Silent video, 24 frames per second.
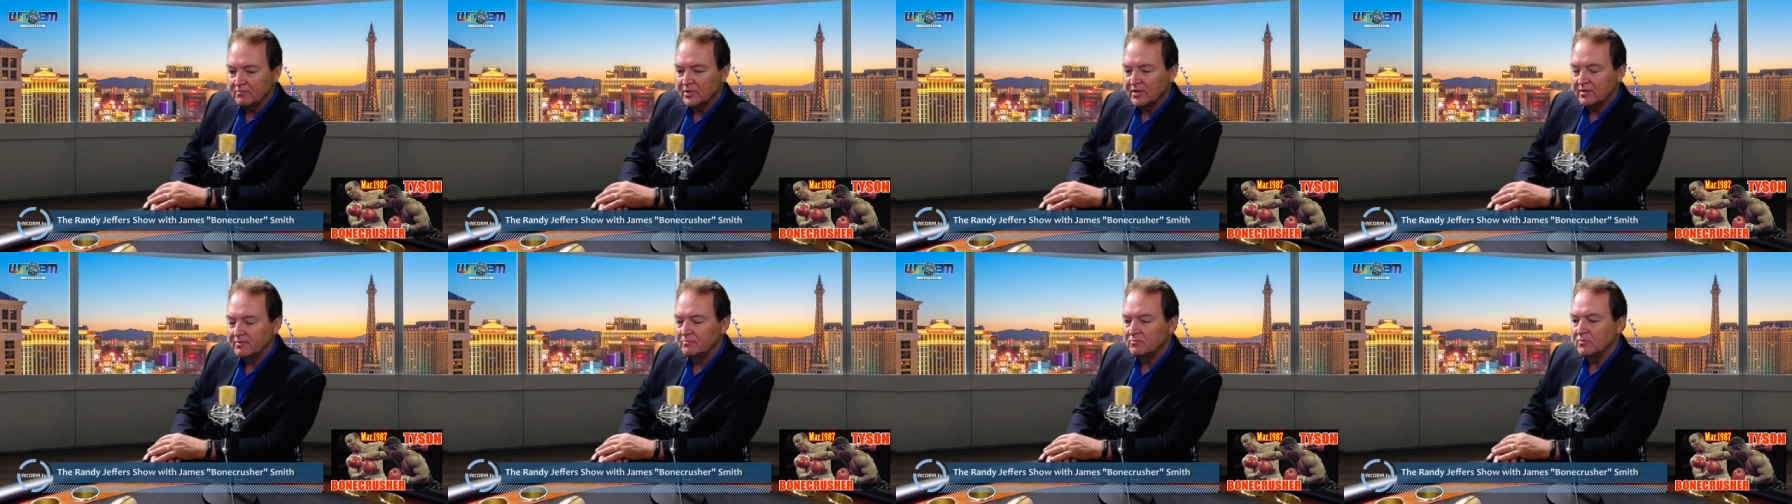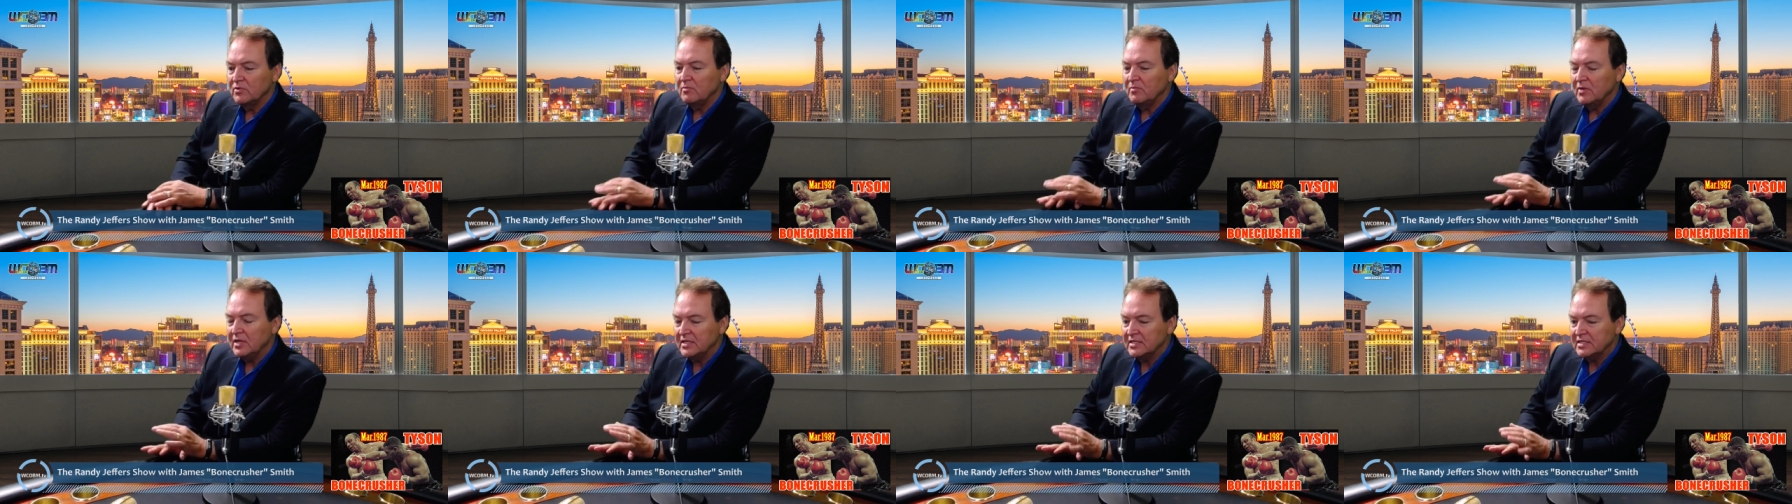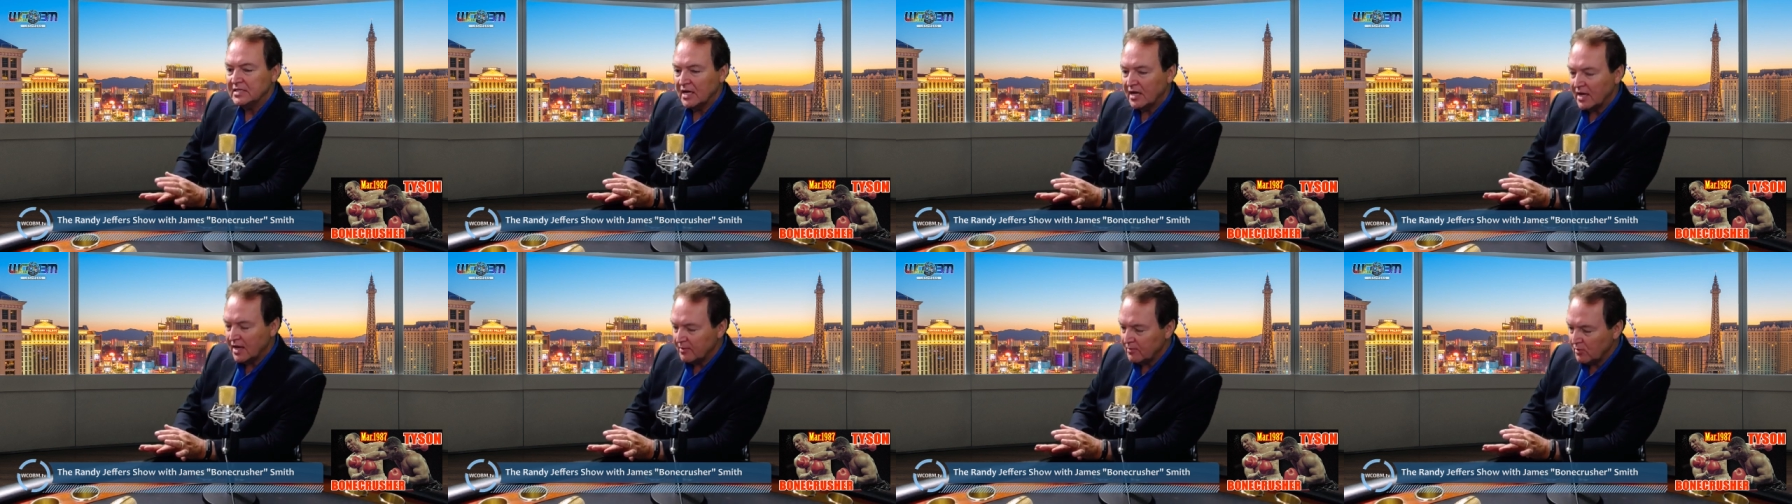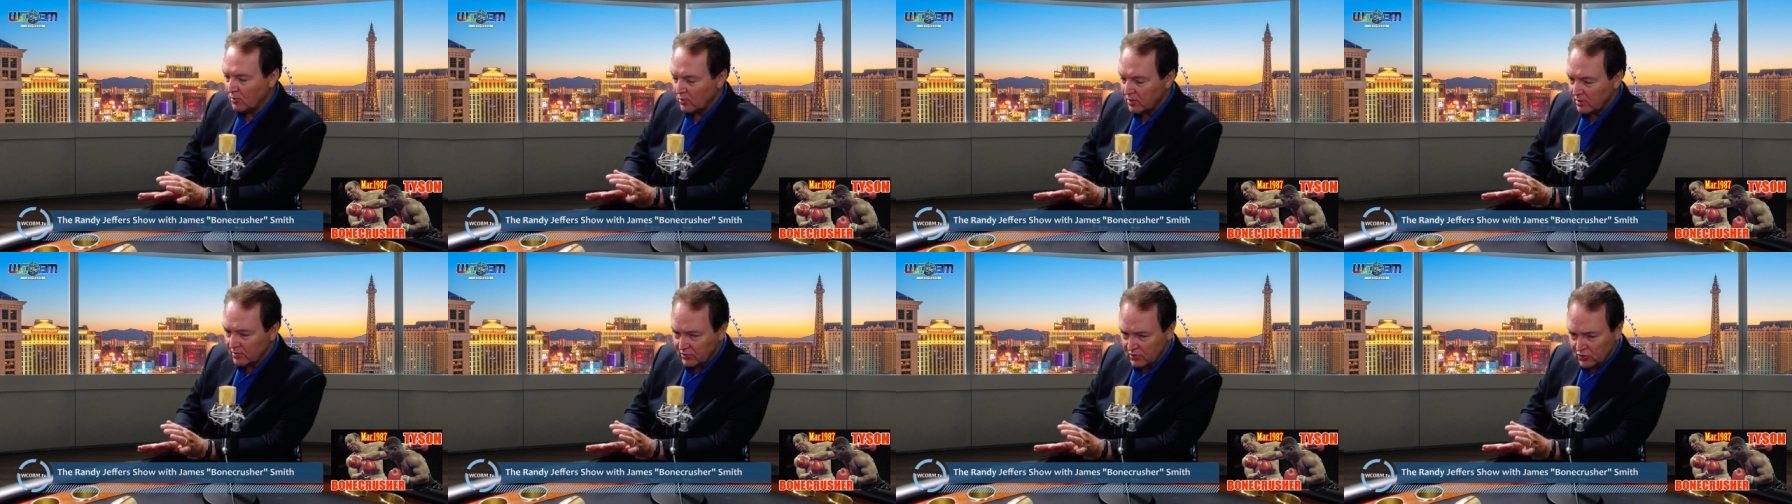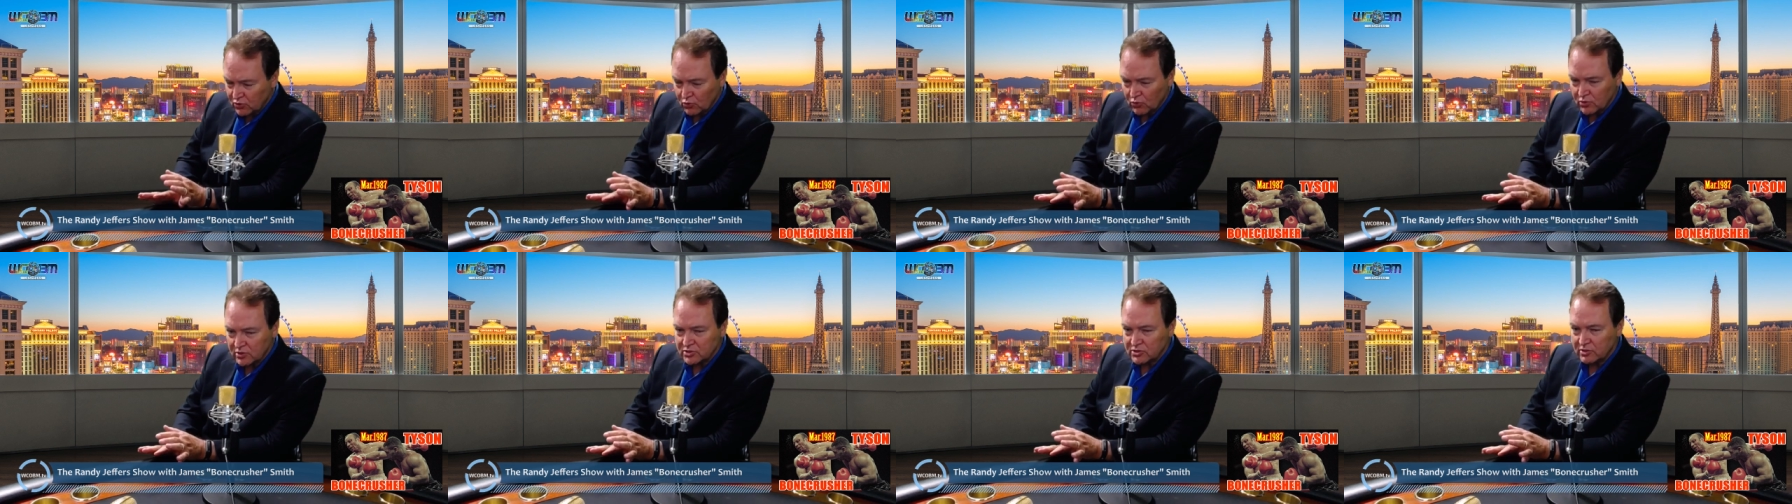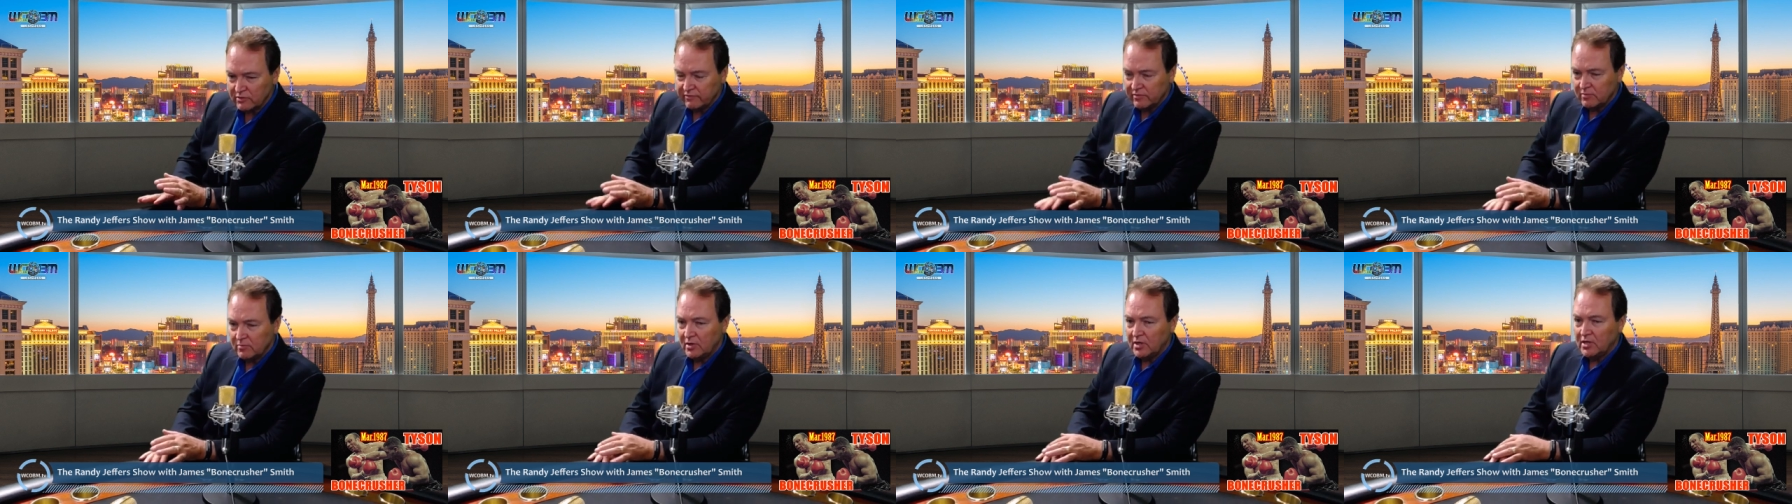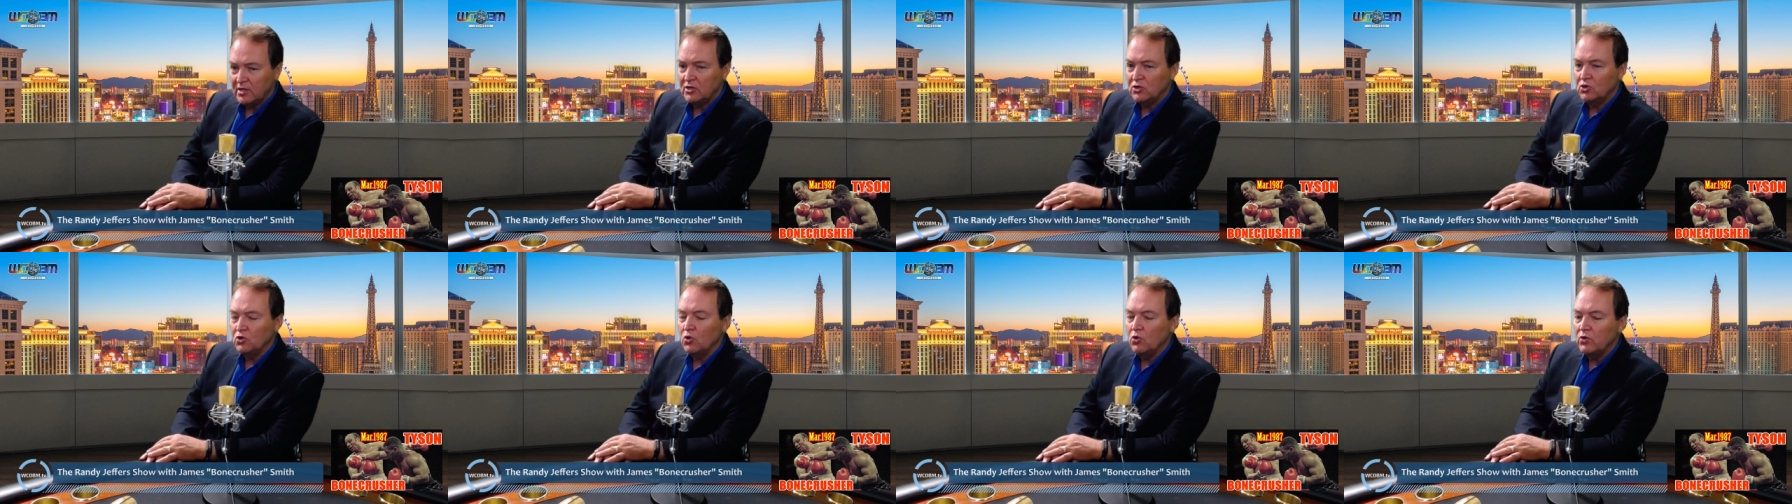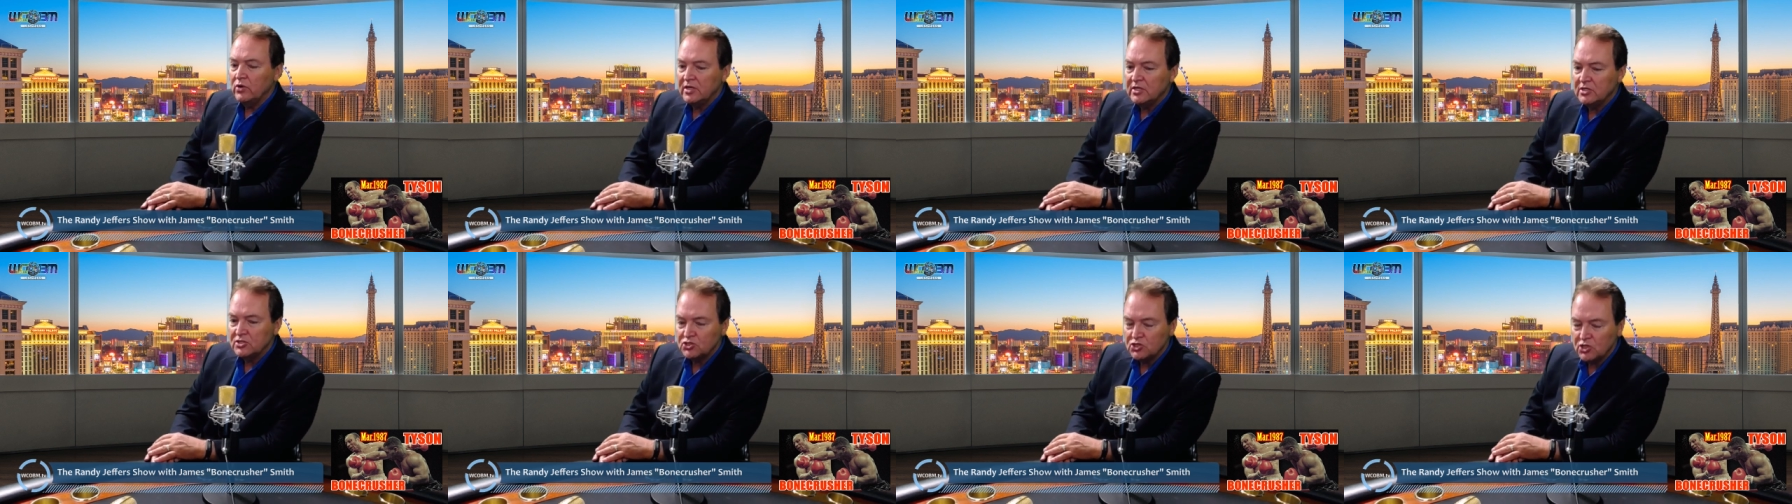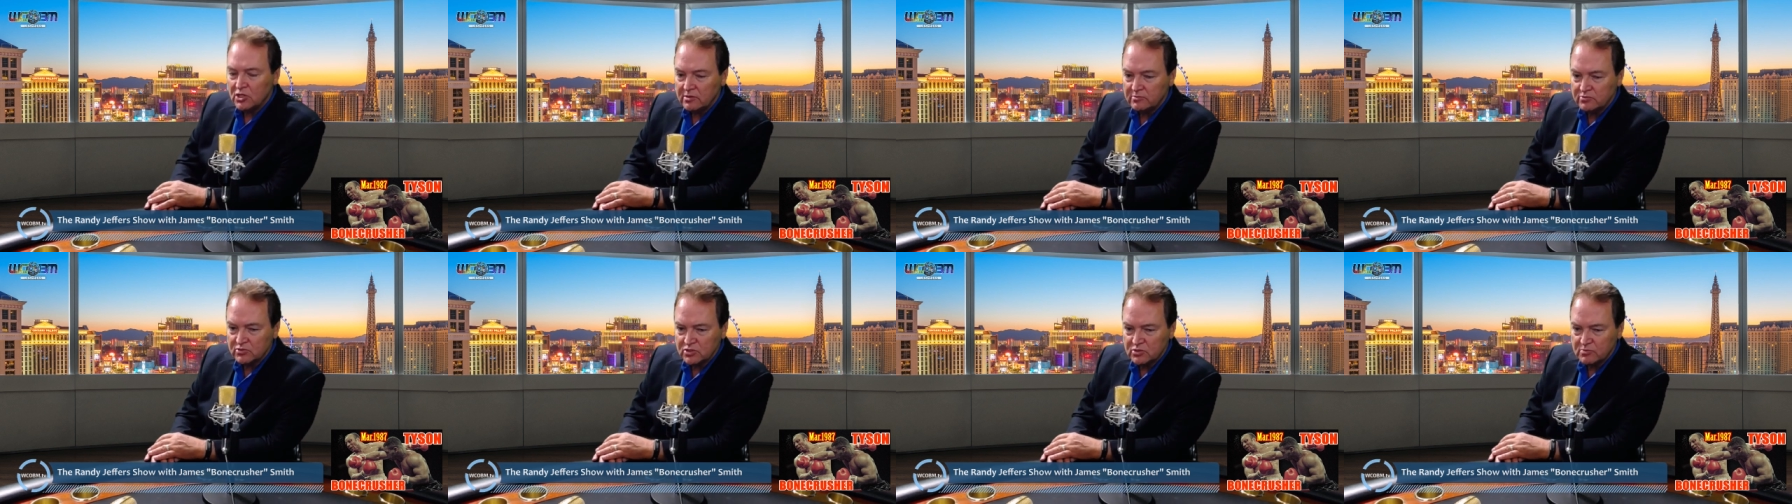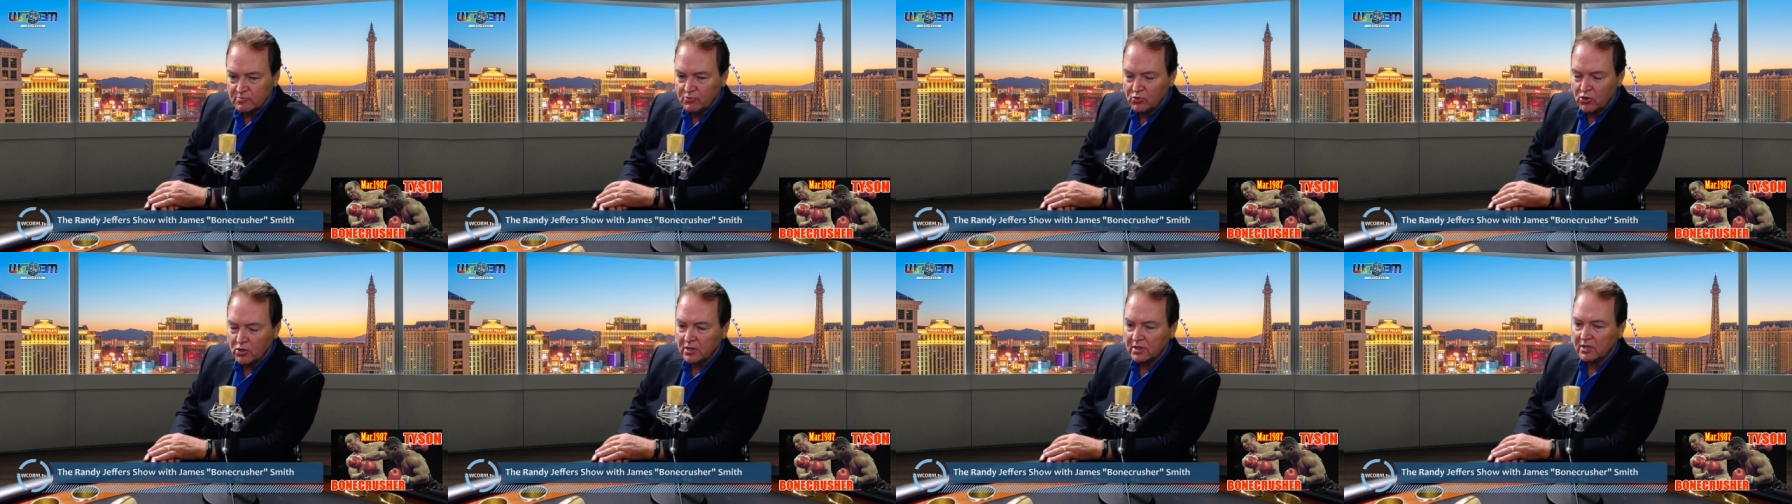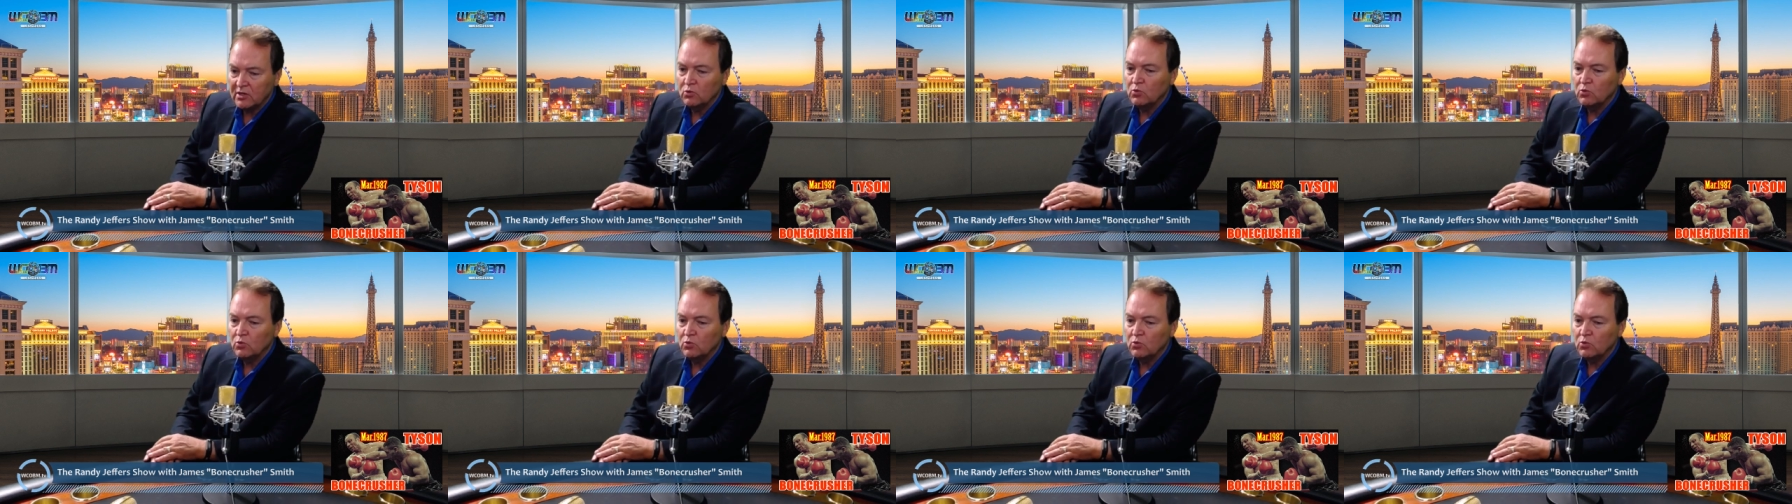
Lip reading: But in the meantime, I want to encourage everybody to go get James's book.